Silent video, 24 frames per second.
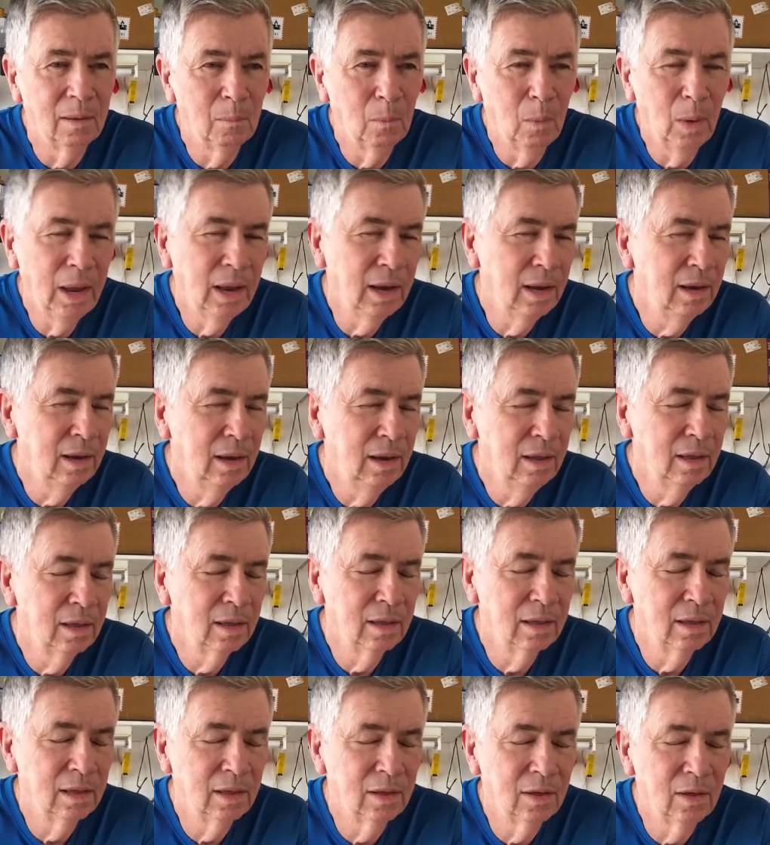When
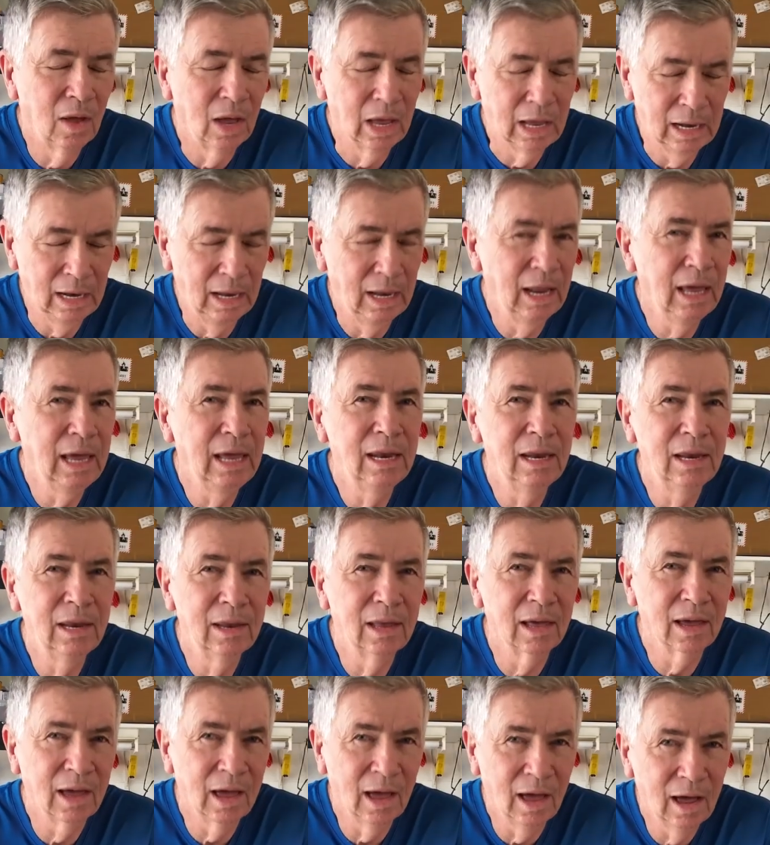I
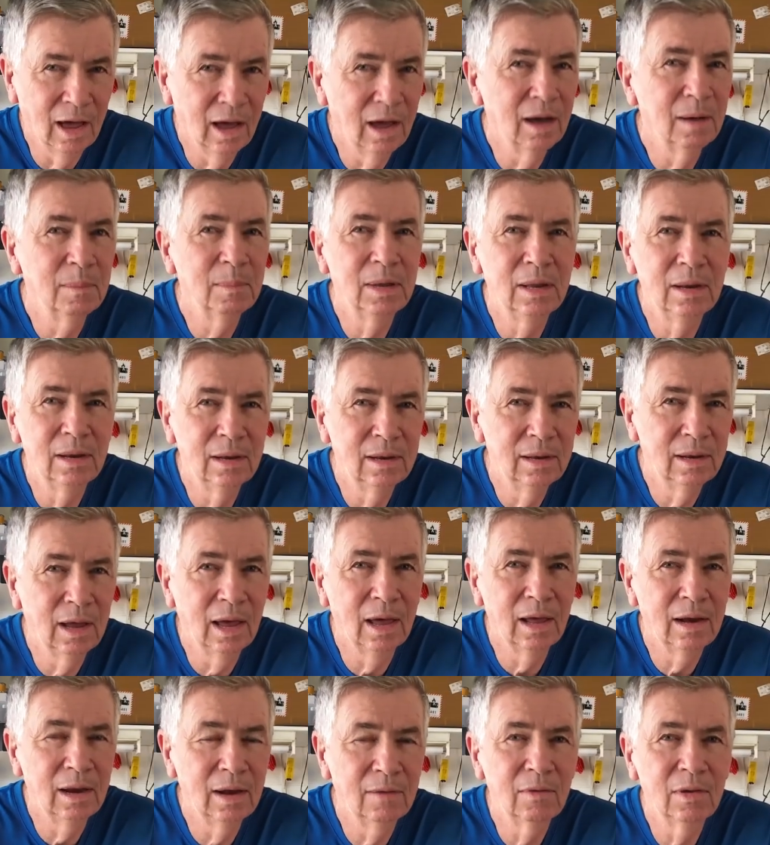cleaned the carbon
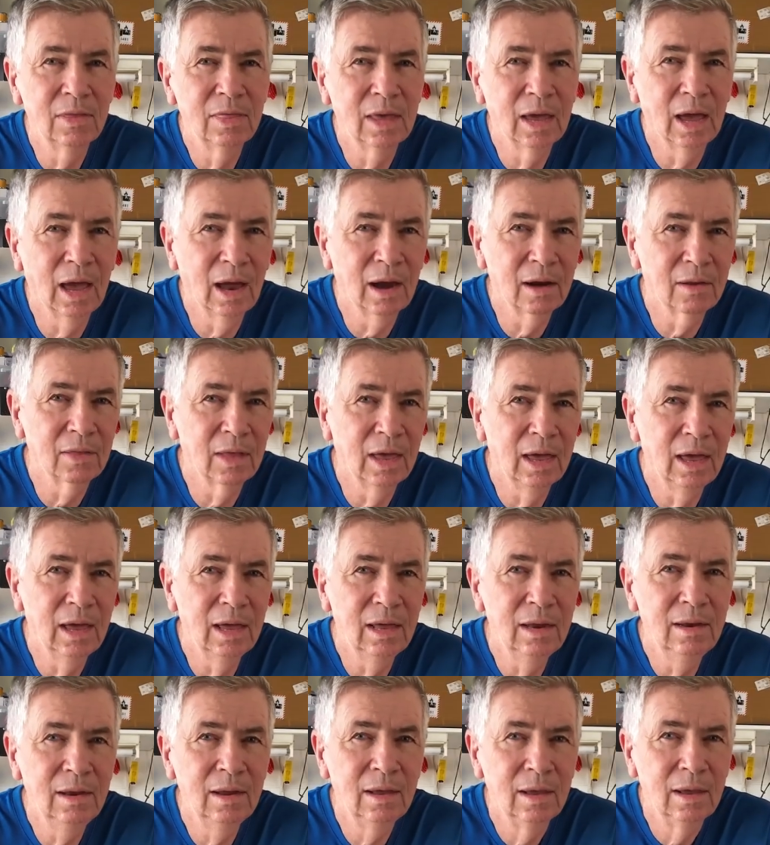and everything out of the
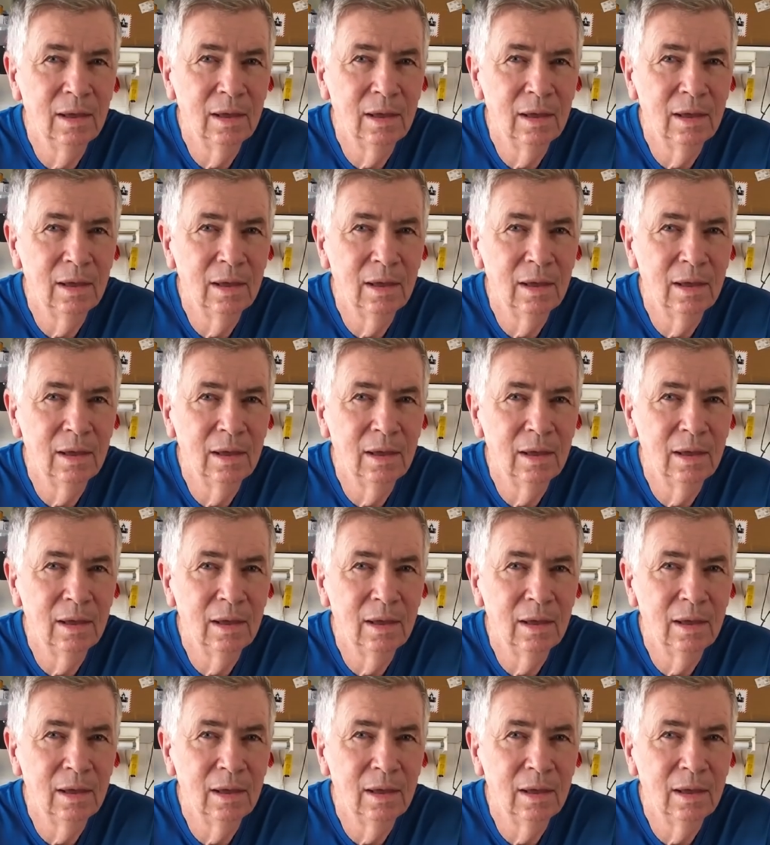head,